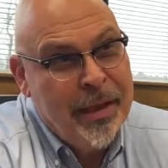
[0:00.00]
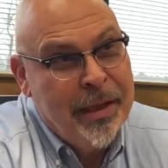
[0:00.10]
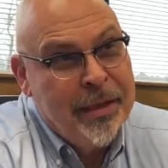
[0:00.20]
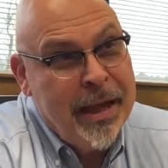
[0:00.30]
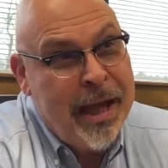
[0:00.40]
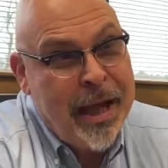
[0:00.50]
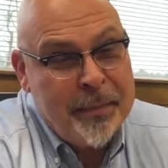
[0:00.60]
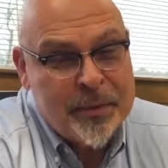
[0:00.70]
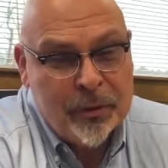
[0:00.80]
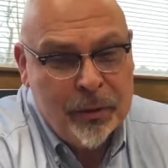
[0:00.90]
Yeah,
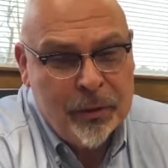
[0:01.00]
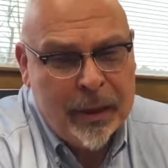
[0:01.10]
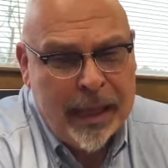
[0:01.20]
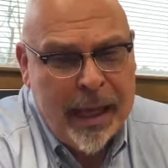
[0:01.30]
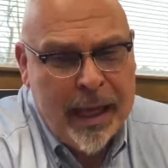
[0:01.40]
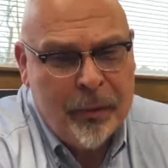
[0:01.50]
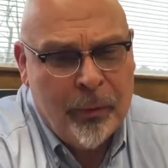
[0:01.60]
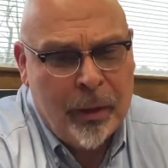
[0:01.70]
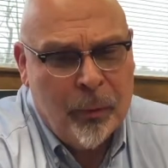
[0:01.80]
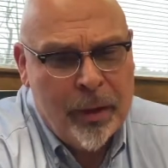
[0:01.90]
absolutely. And
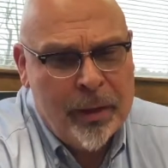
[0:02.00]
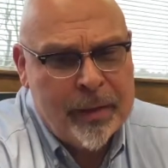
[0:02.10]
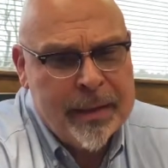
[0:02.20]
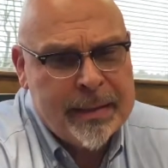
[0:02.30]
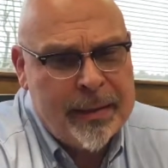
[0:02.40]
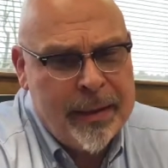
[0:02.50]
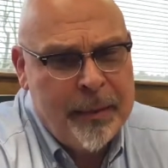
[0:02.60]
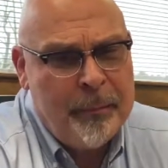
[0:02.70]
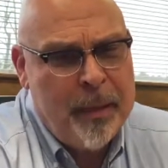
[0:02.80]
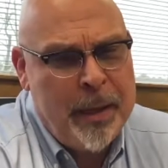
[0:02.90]
one of the things I
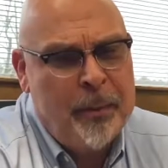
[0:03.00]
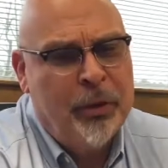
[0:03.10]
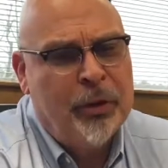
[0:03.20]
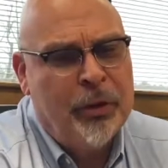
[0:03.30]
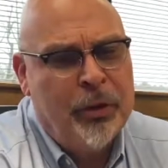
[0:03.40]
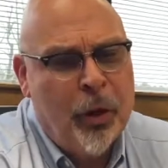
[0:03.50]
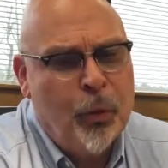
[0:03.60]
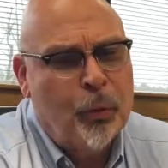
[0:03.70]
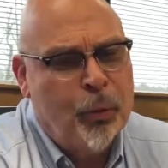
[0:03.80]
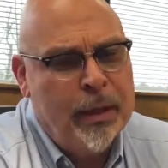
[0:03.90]
think people
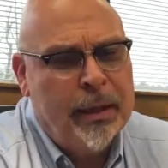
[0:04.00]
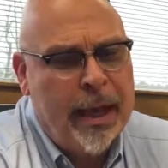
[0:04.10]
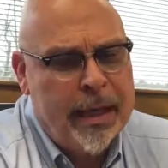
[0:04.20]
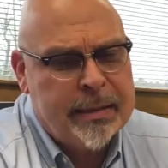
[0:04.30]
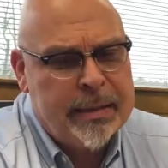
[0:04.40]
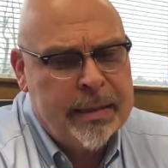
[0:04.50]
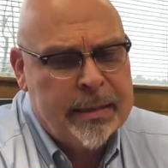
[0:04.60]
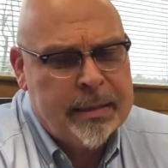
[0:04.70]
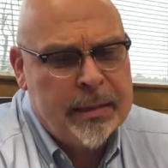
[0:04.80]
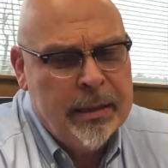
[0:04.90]
don't realize
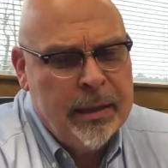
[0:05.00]
is